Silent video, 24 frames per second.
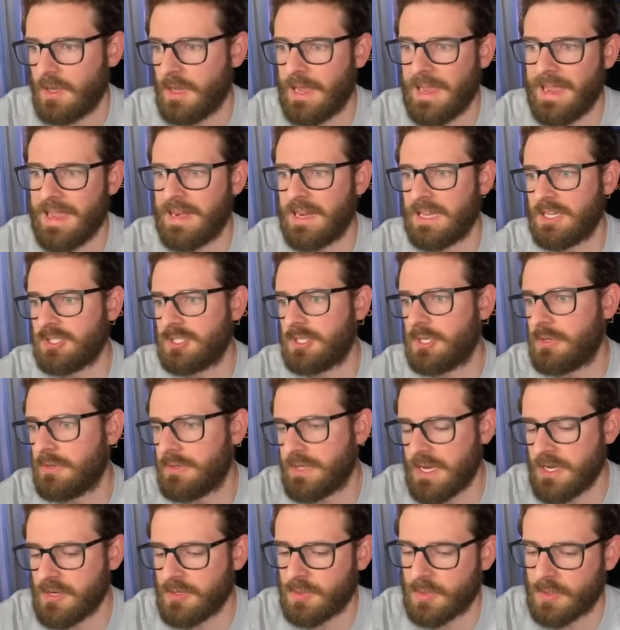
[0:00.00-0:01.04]
an external
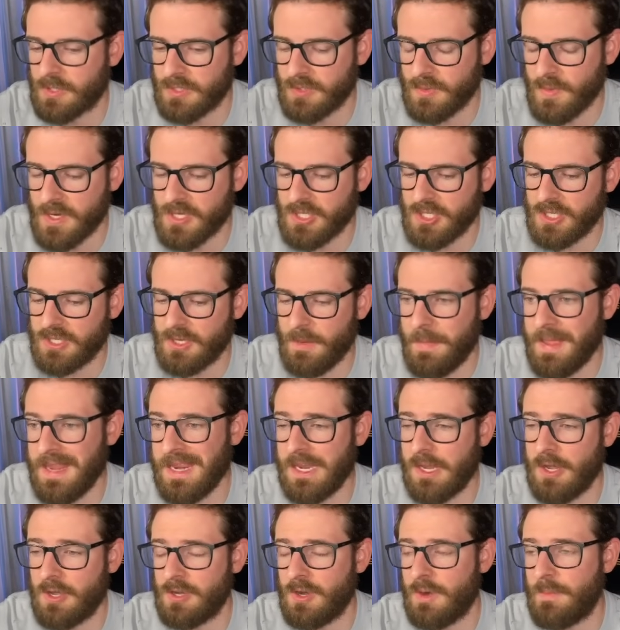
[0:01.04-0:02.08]
data source, which
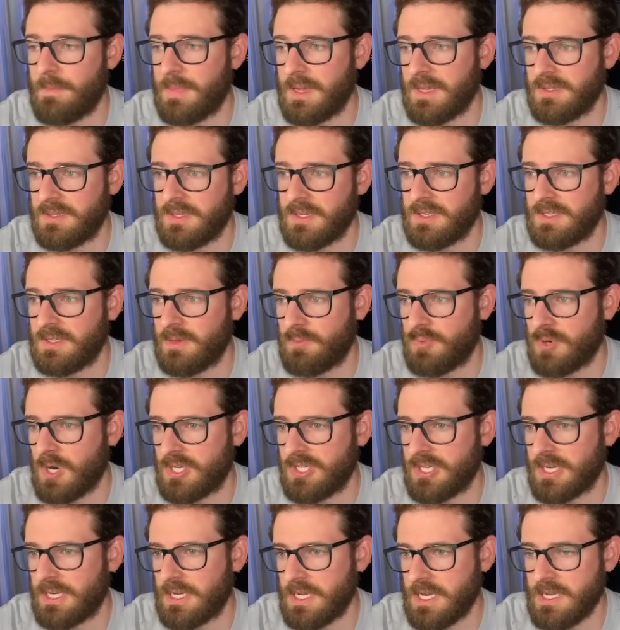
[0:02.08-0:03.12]
depending on your business and
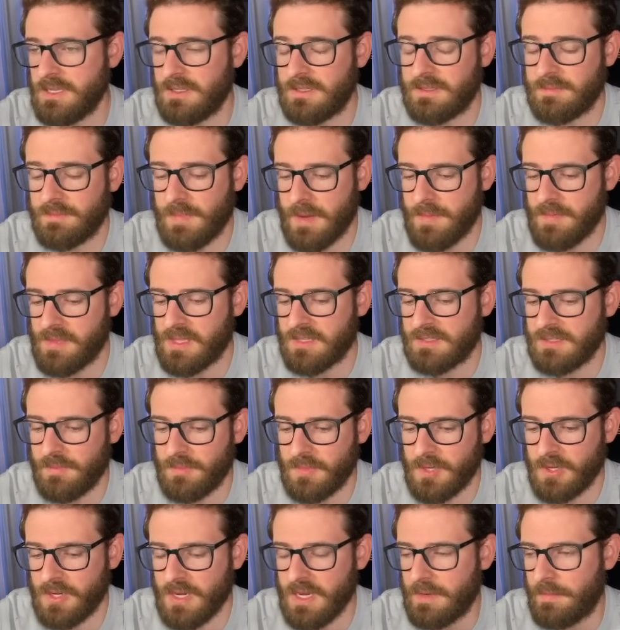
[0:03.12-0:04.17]
project needs, maybe that's
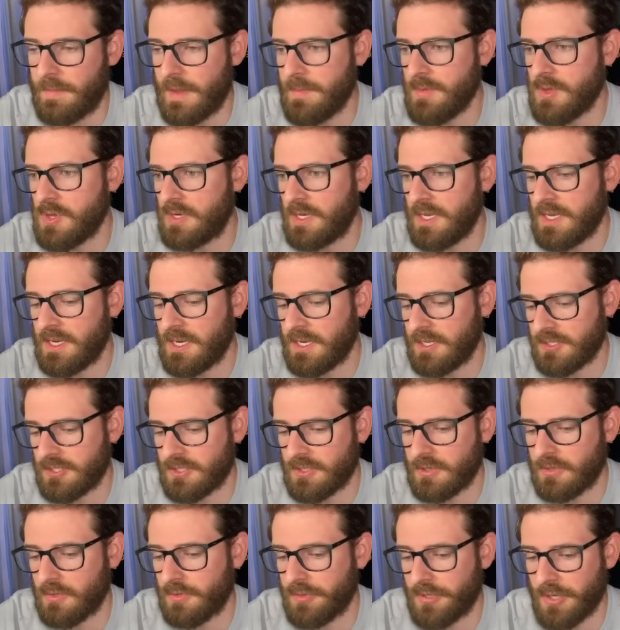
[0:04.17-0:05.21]
something you need. Maybe you need an
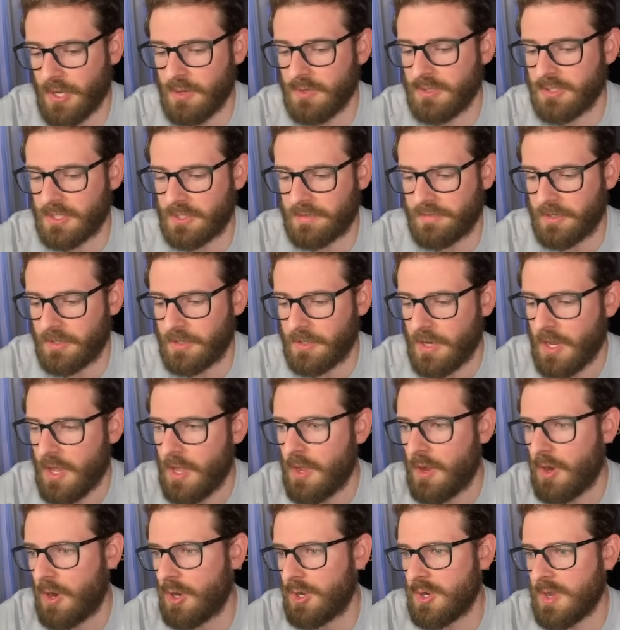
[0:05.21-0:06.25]
external Go server,
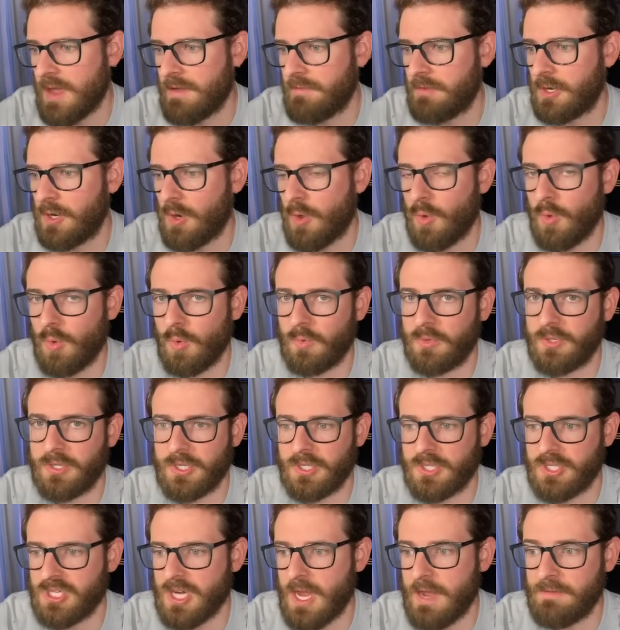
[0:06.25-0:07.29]
or you have an old
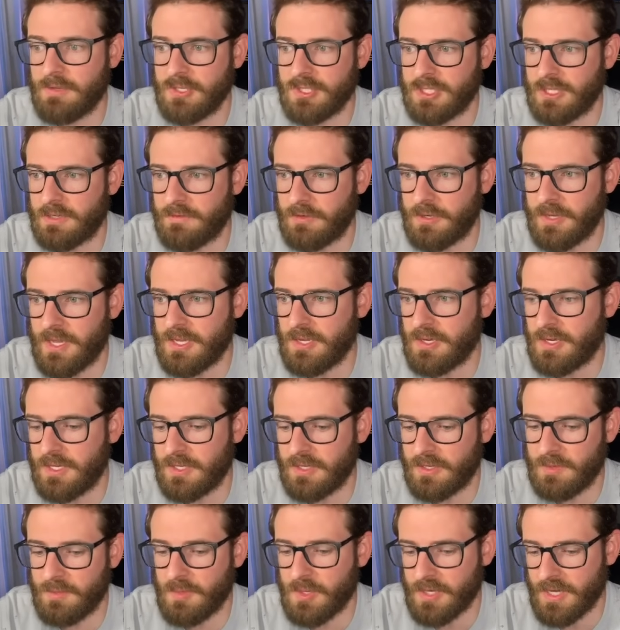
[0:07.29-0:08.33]
Java server that you need
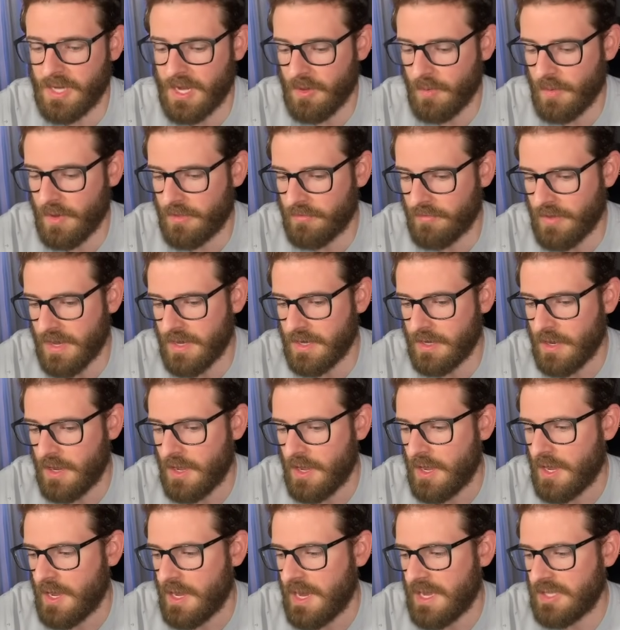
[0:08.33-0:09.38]
to communicate with, right?
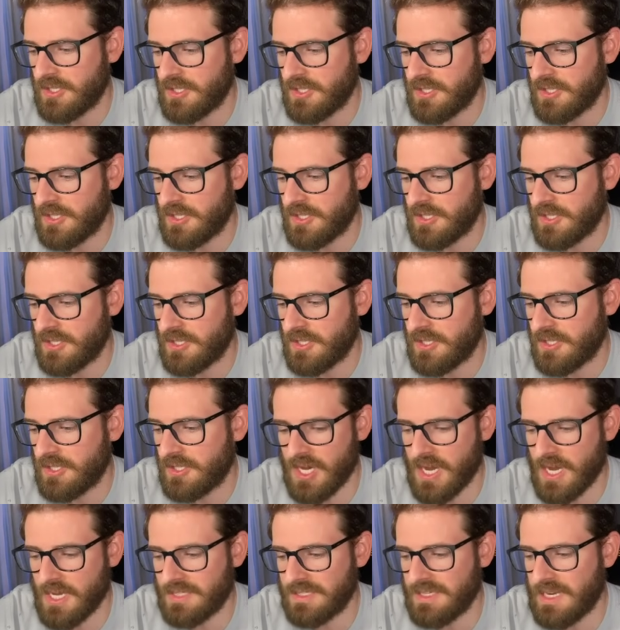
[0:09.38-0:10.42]
And so I think
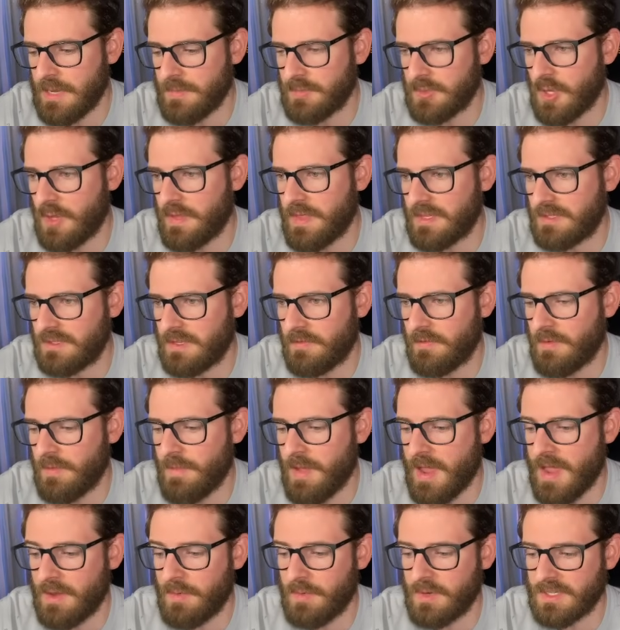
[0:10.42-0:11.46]
Next.js keeps all that stuff in
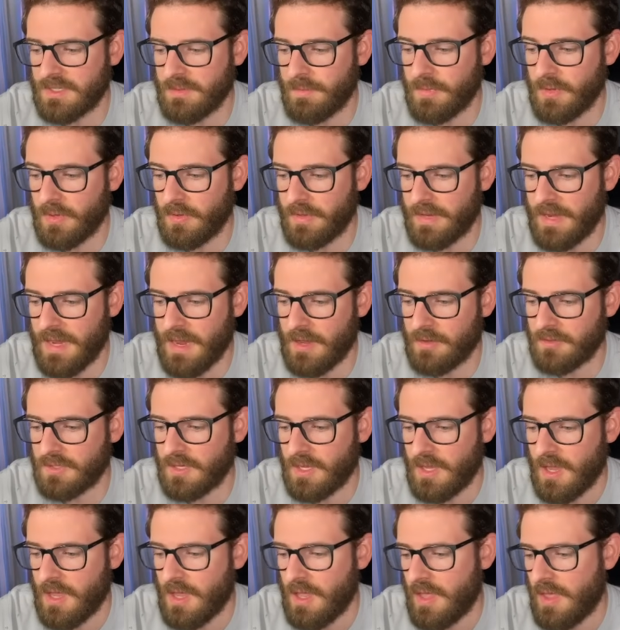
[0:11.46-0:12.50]
mind when it's building out
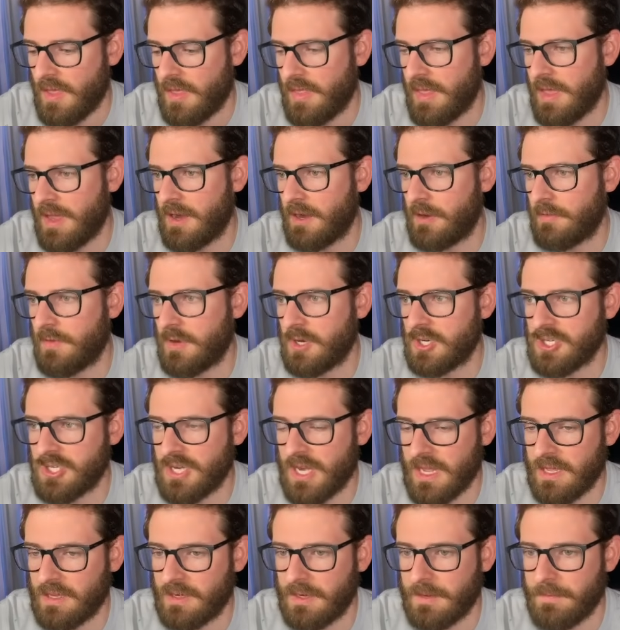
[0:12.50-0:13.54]
their
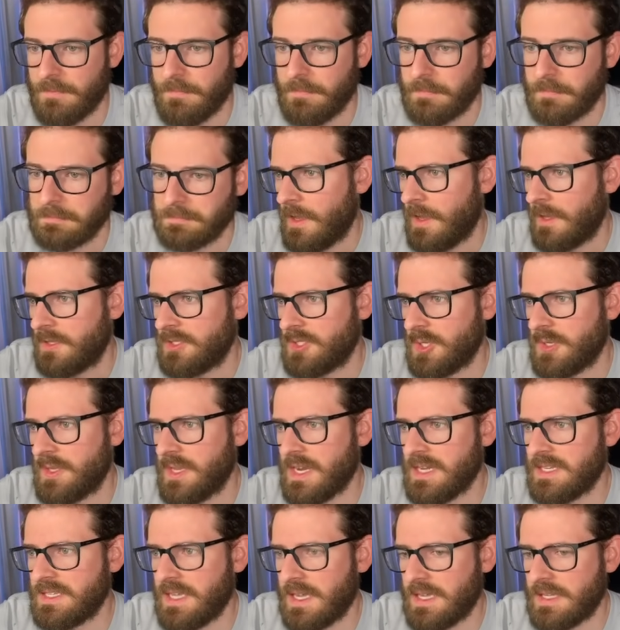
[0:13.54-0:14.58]
functionality. So the
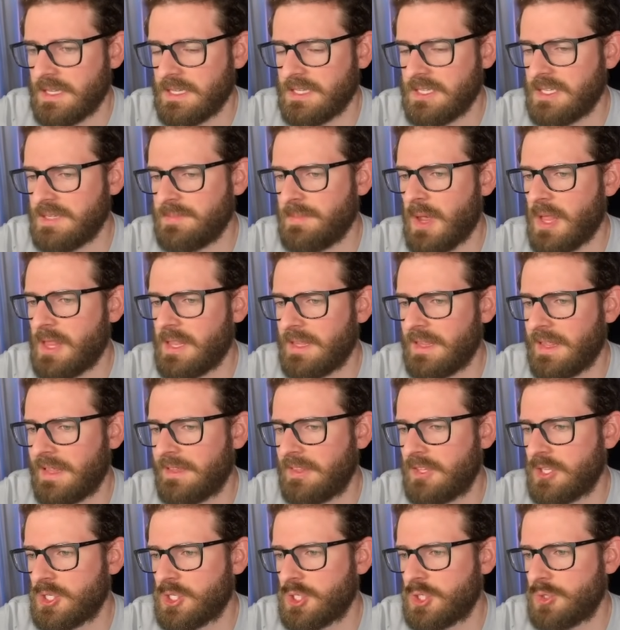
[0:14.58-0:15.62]
next thing, this is probably
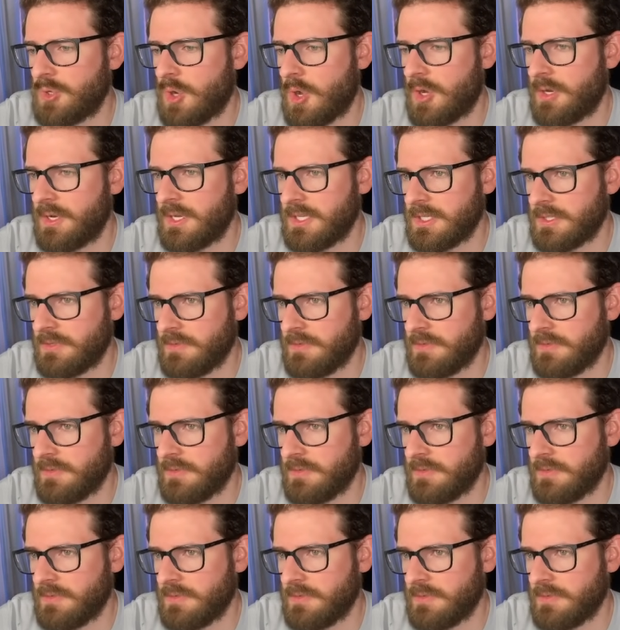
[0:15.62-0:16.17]
like the strongest